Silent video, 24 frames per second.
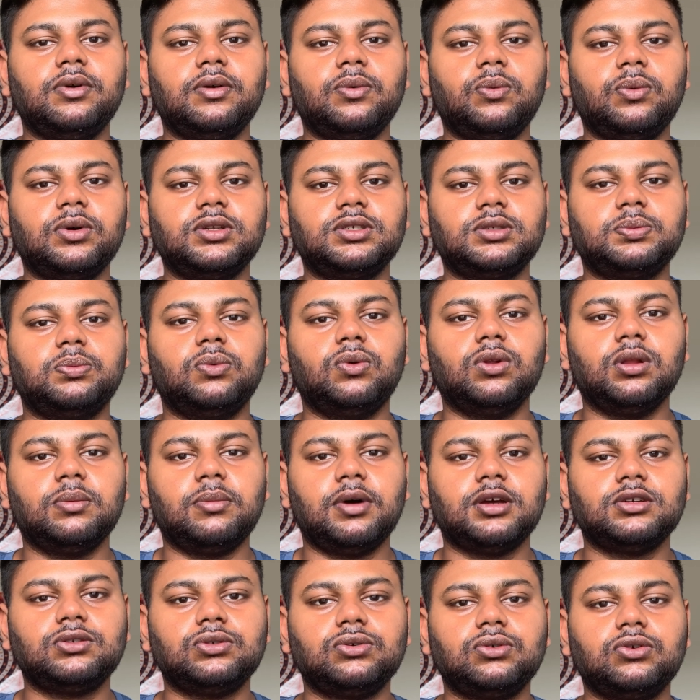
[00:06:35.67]
with smaller
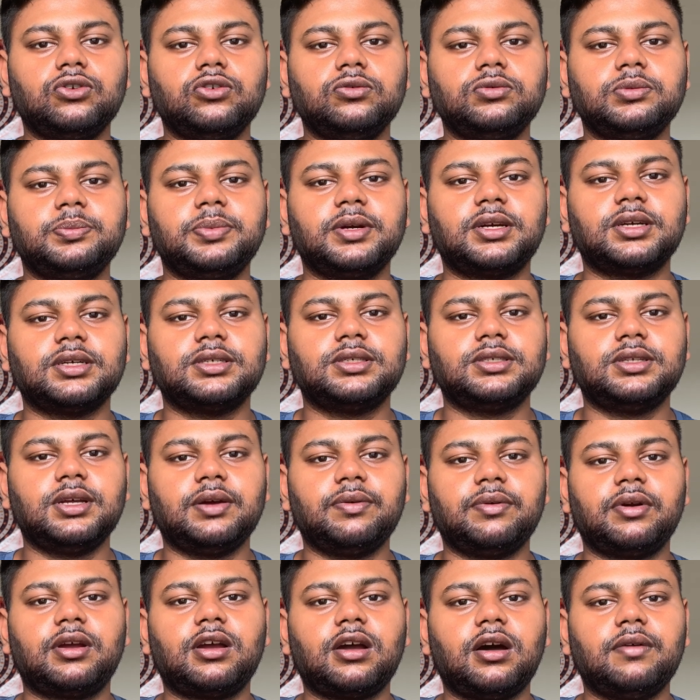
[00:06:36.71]
muscle groups because they
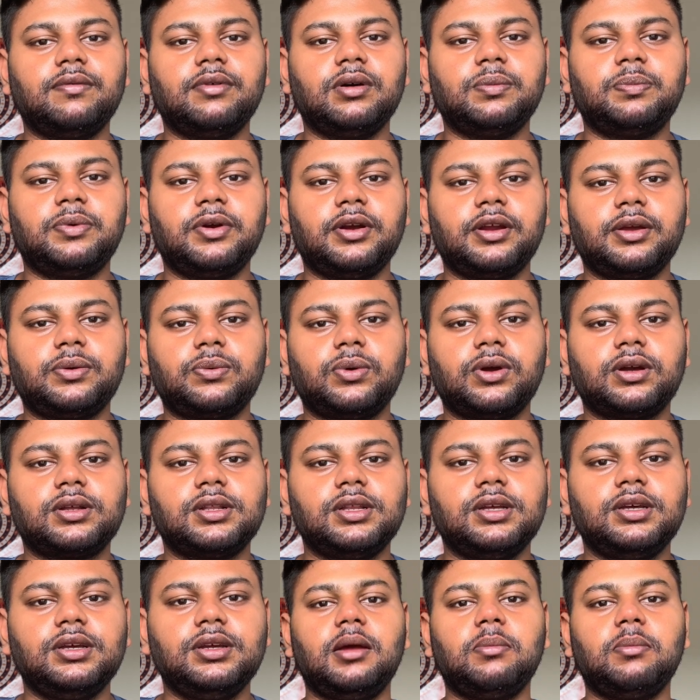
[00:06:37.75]
recover pretty quickly.